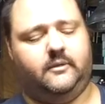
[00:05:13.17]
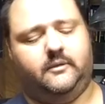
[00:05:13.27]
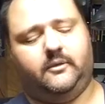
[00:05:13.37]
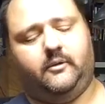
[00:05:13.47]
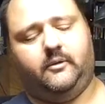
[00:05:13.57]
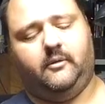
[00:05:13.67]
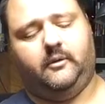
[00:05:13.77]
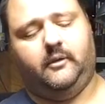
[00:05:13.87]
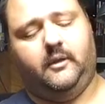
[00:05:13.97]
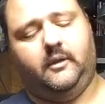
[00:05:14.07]
I soldered on
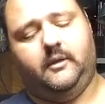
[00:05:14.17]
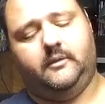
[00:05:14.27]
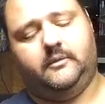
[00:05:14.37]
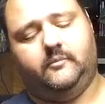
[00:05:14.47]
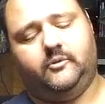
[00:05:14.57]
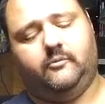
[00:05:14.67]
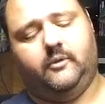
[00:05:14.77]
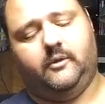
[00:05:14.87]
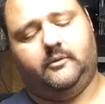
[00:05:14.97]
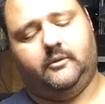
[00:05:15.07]
some screw
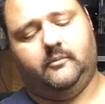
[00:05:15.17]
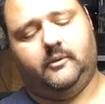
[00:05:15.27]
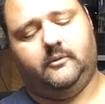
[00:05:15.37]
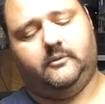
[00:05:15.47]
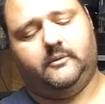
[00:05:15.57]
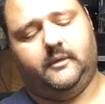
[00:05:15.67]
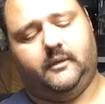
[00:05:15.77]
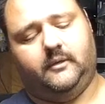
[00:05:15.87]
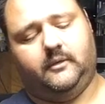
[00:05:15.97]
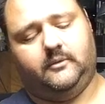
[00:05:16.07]
down terminals that
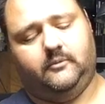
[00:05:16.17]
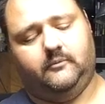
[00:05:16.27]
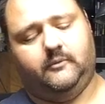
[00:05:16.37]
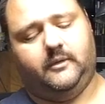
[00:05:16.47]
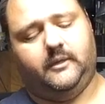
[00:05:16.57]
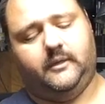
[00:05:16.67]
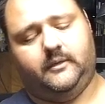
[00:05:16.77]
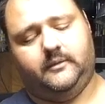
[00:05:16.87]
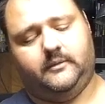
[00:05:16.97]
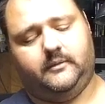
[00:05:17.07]
connect to the
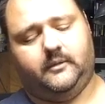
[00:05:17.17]
relays.